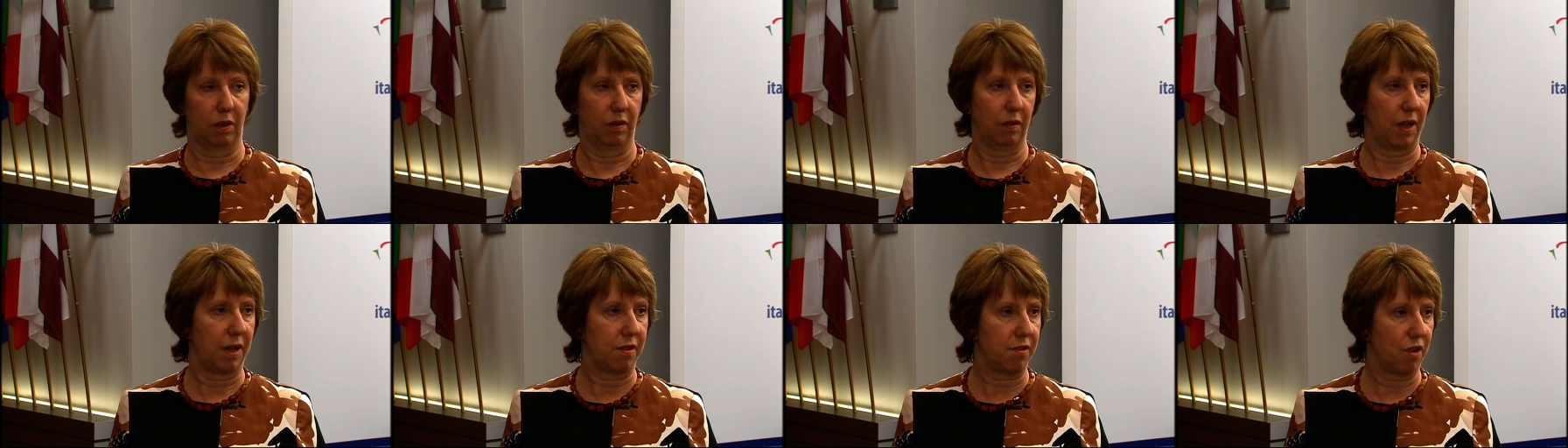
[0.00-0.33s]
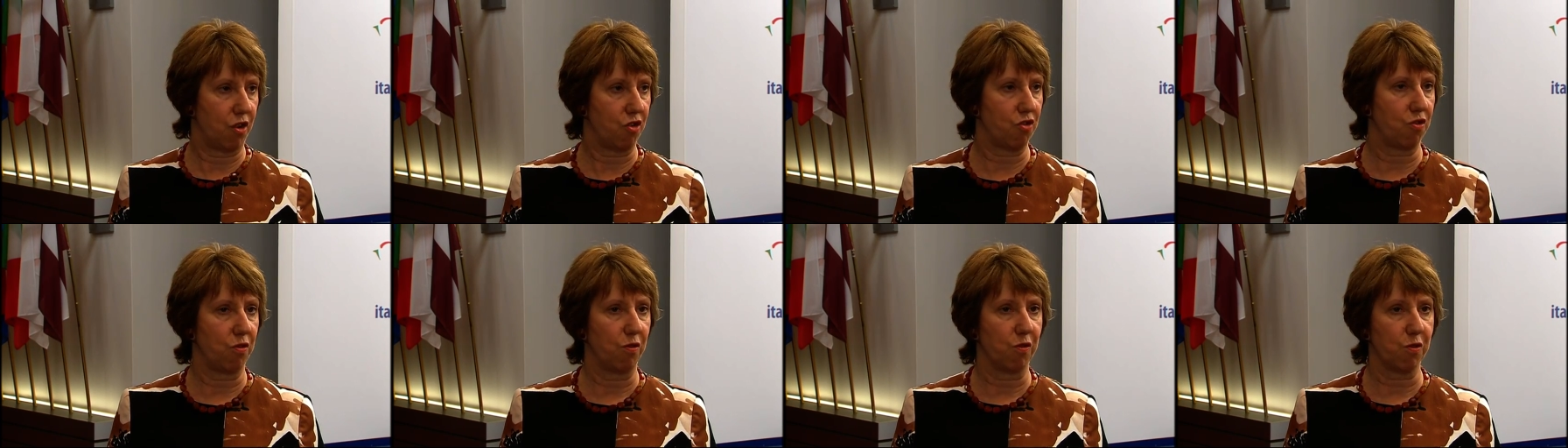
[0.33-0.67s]
These
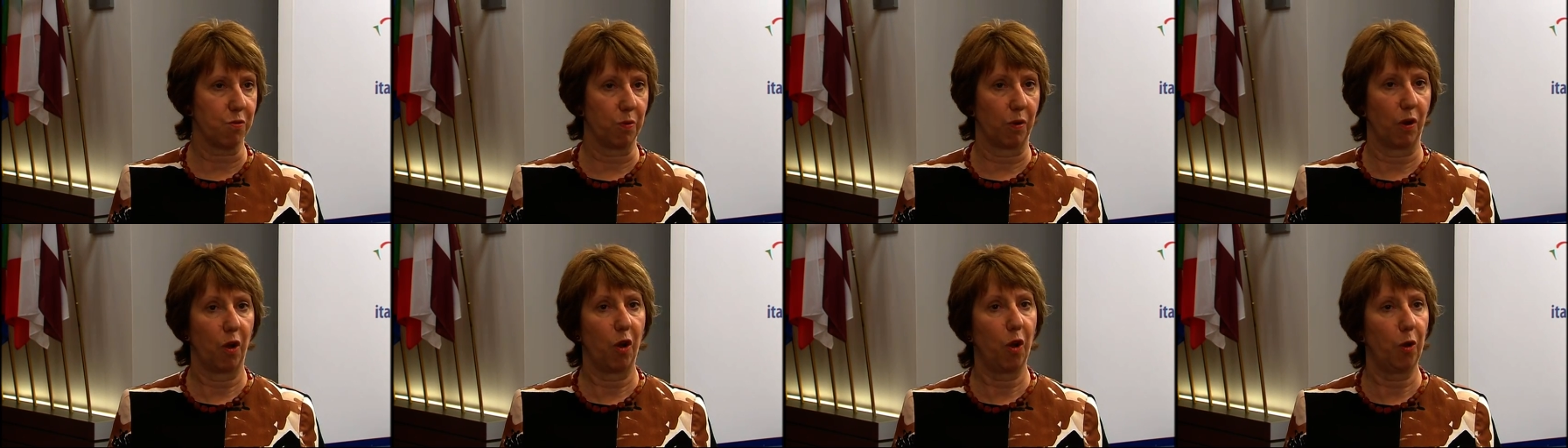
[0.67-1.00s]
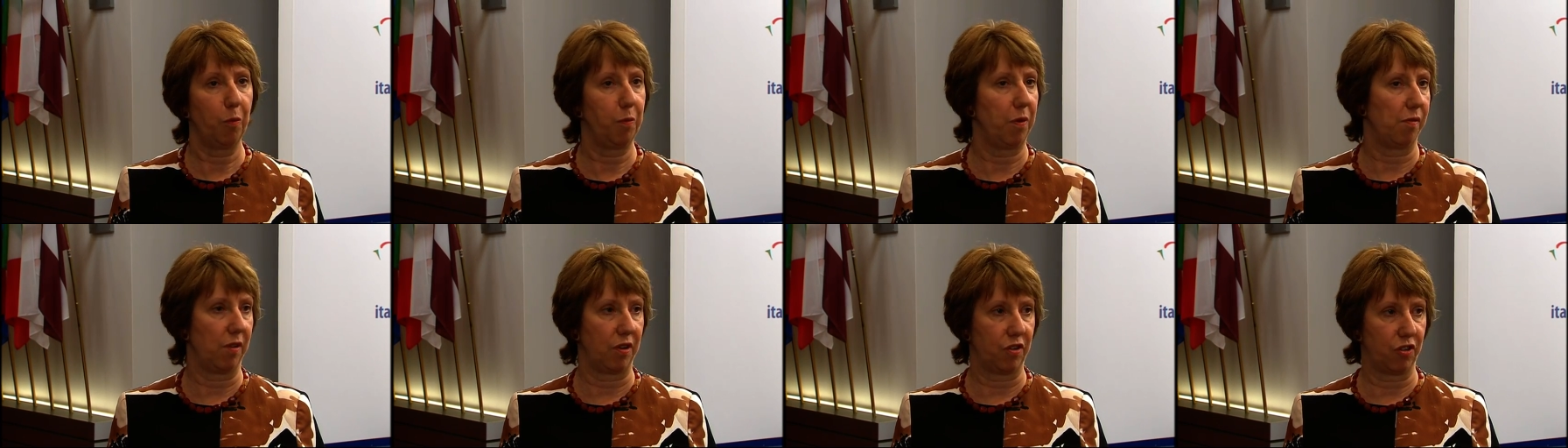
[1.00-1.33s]
issues will all
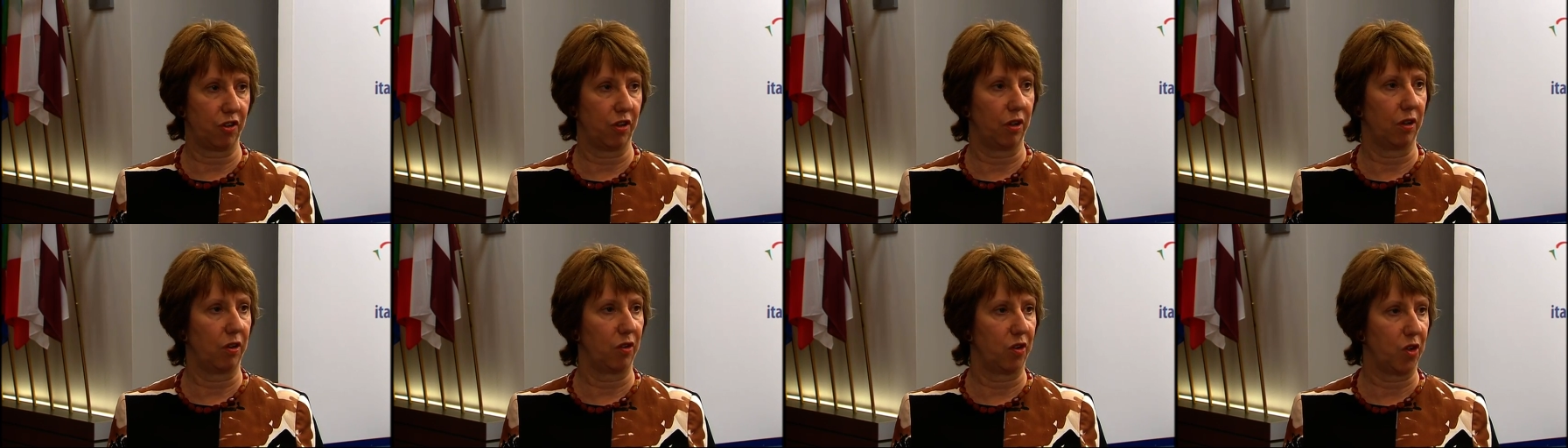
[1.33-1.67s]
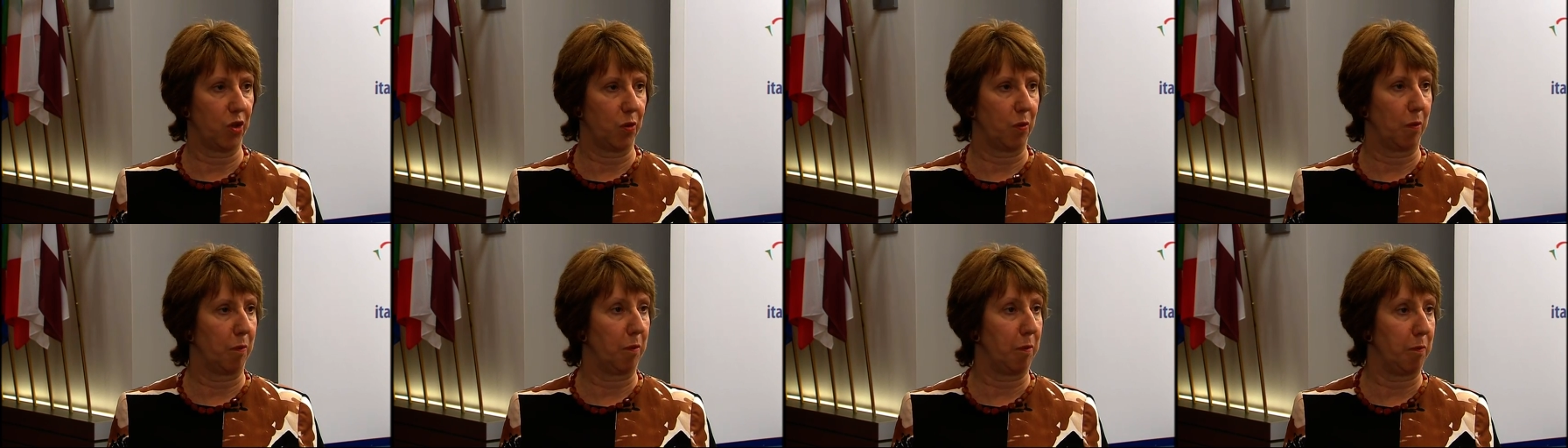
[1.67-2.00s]
be returned
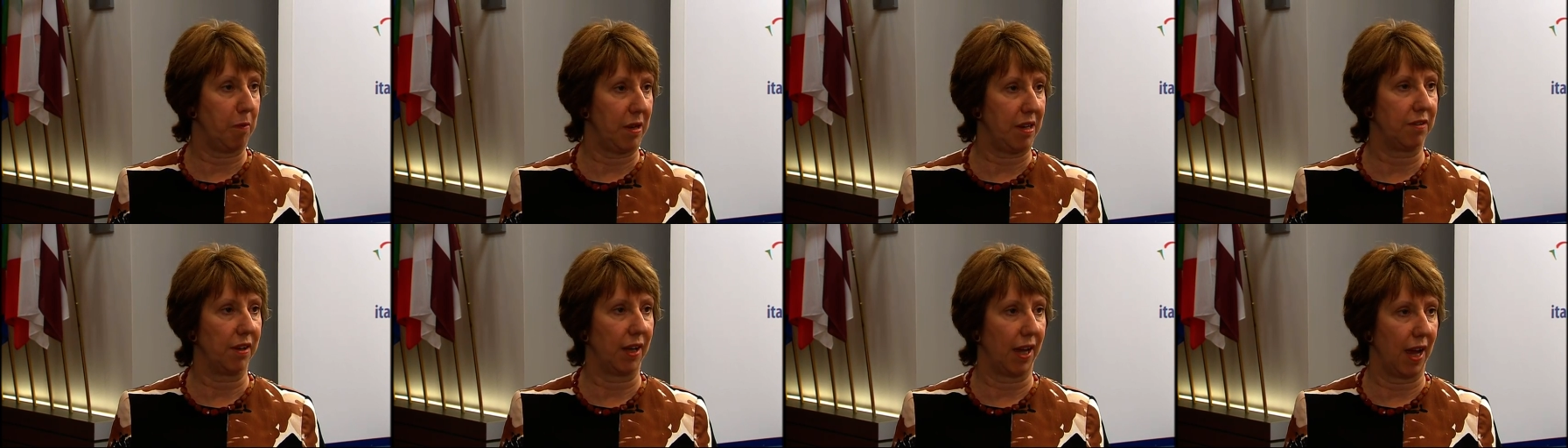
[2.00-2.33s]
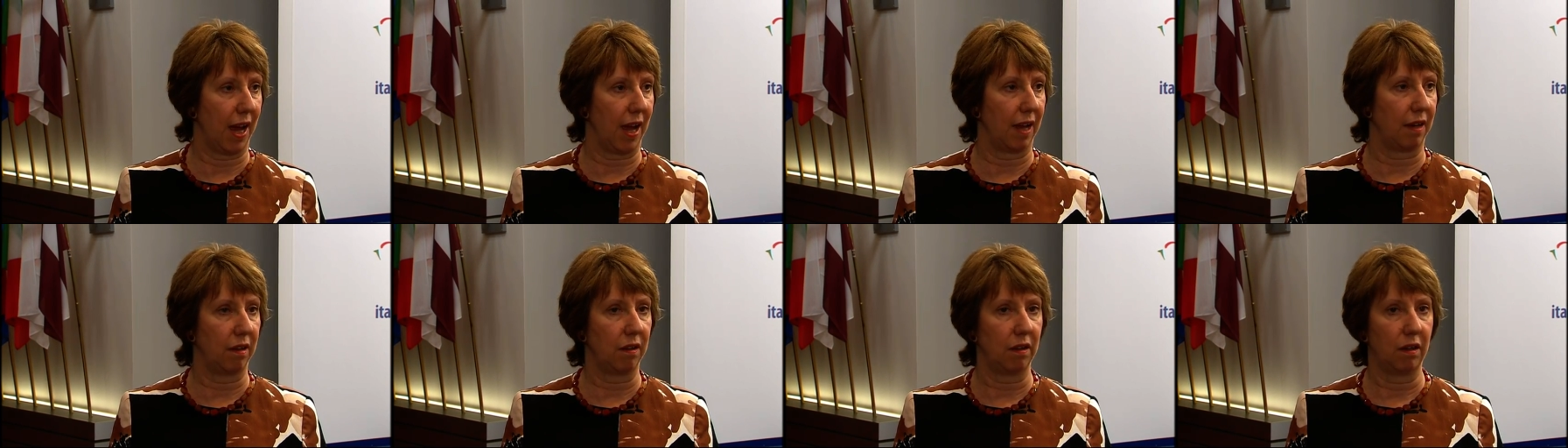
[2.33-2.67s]
to when we meet
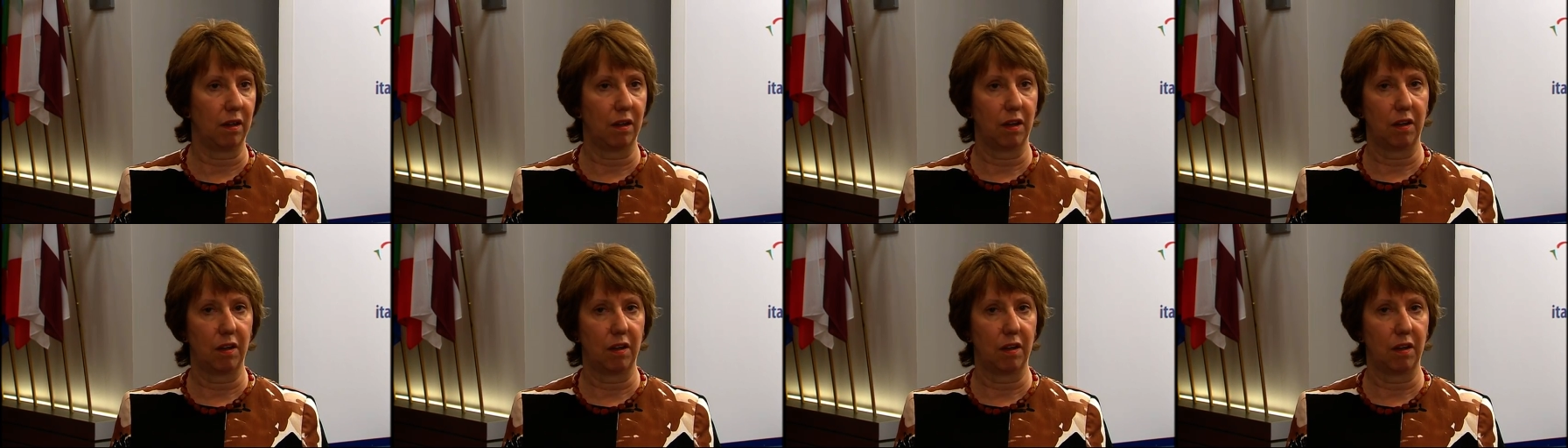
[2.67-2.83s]
again